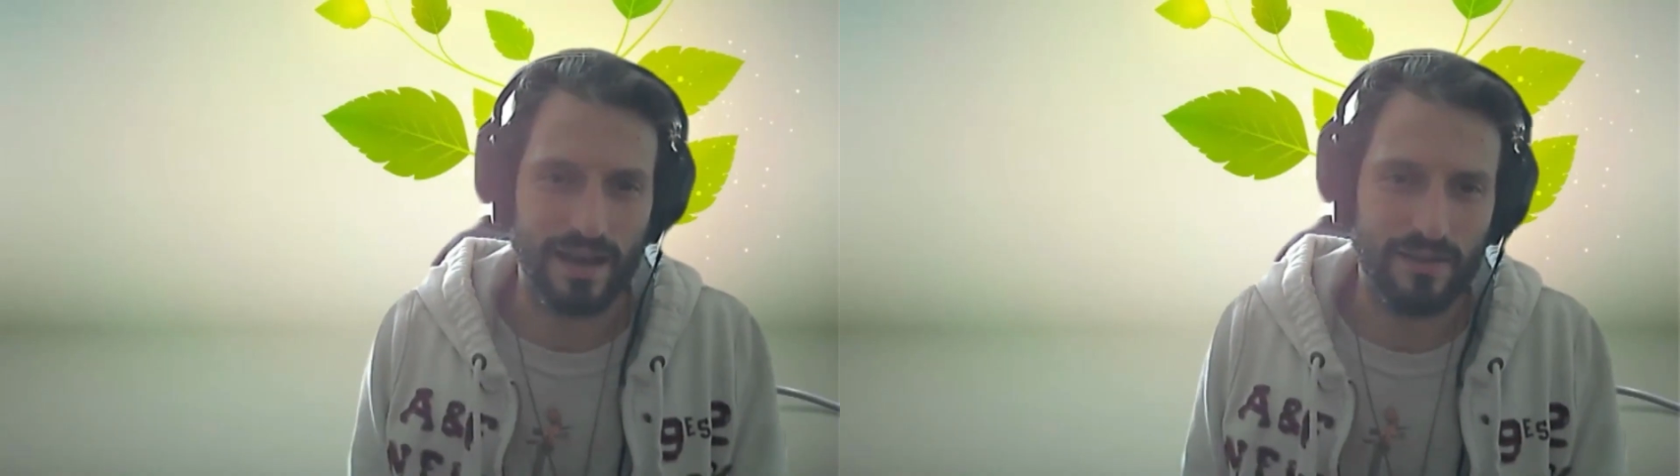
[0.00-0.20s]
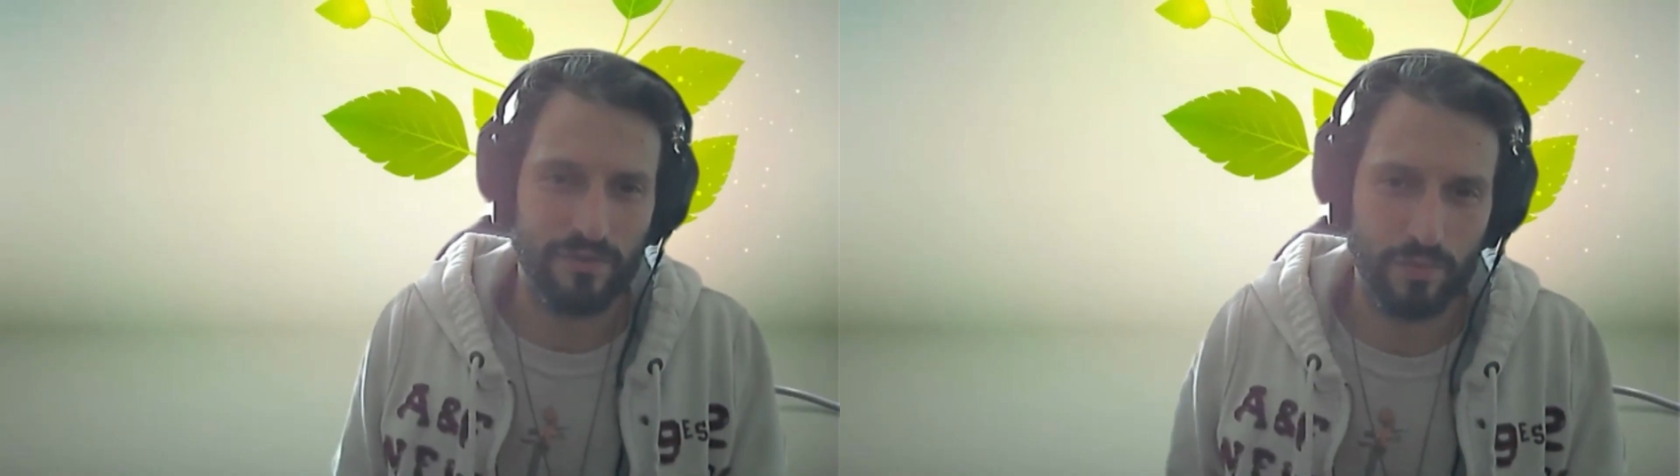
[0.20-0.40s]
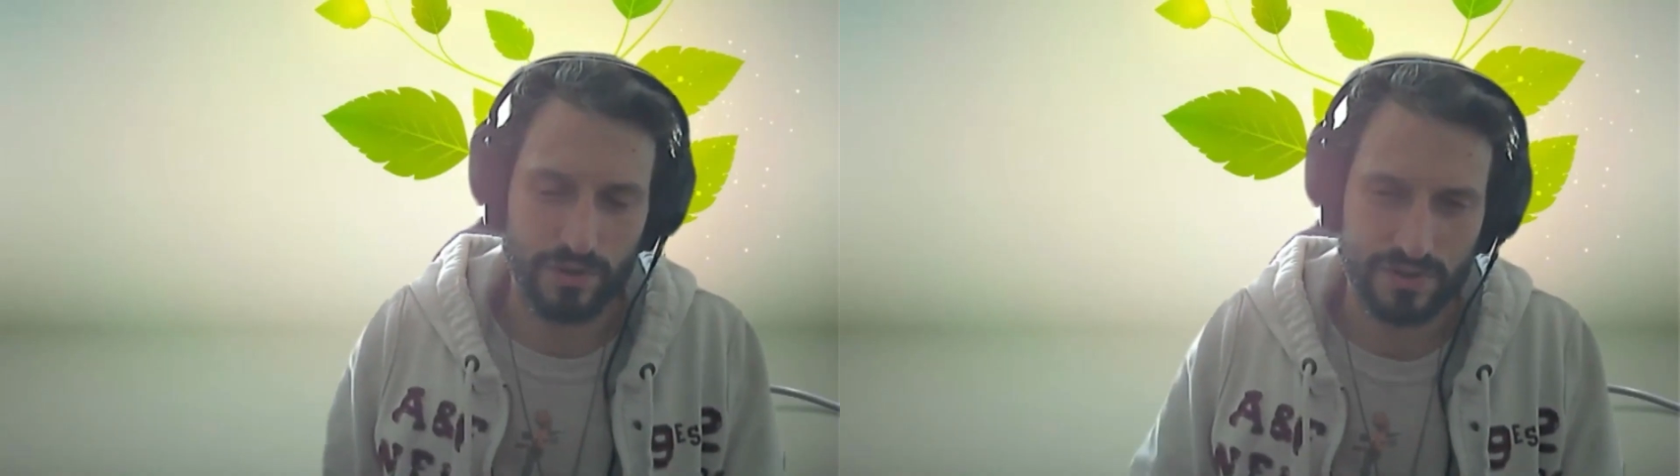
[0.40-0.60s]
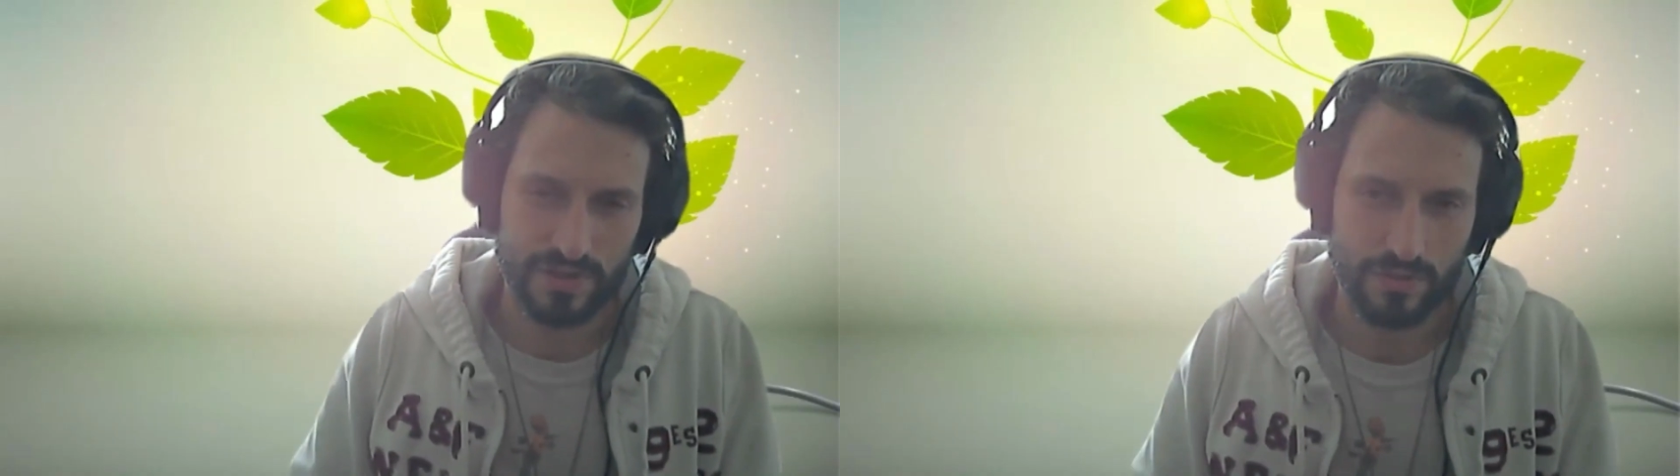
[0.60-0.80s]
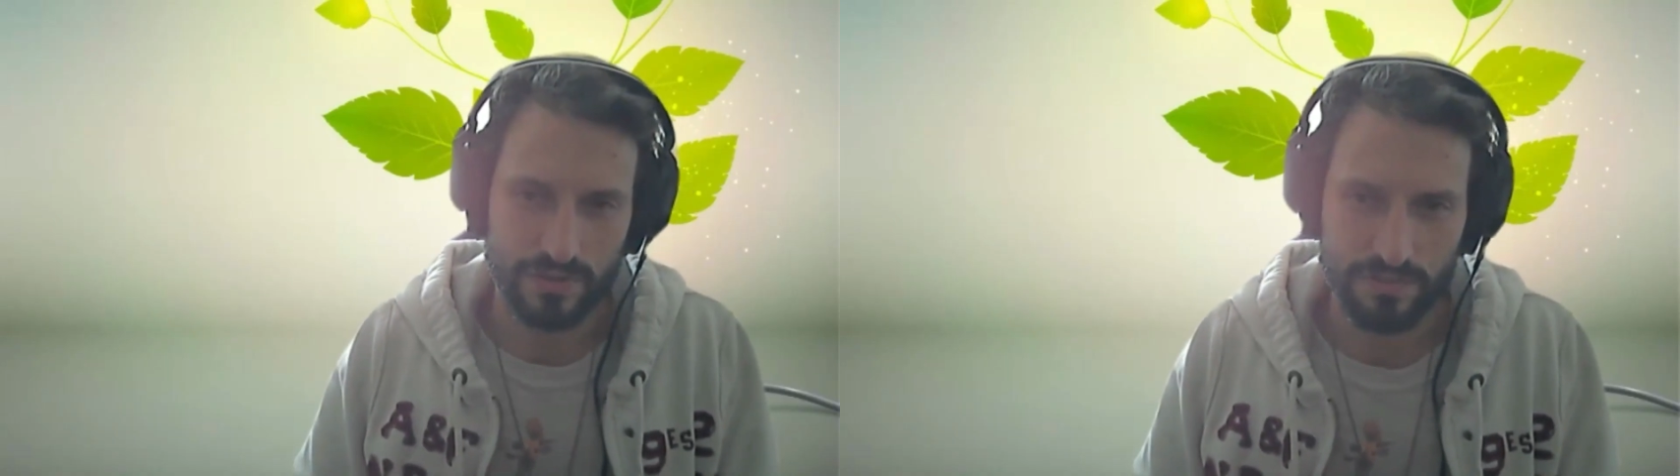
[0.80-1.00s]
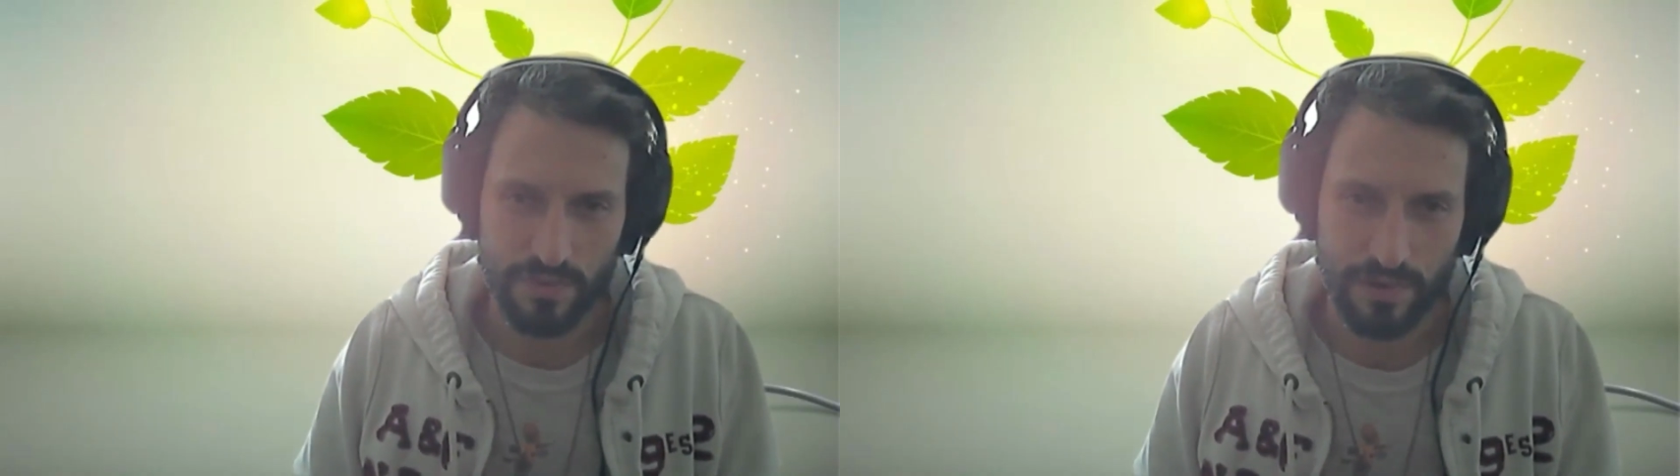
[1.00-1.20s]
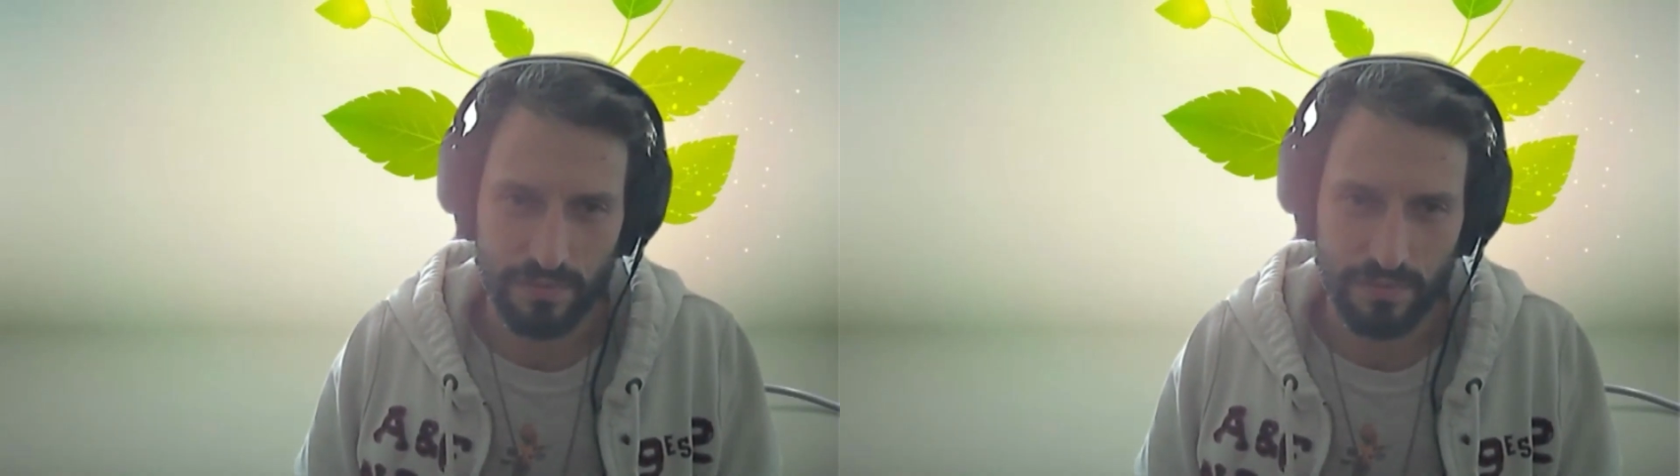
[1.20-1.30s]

have a book that's going to be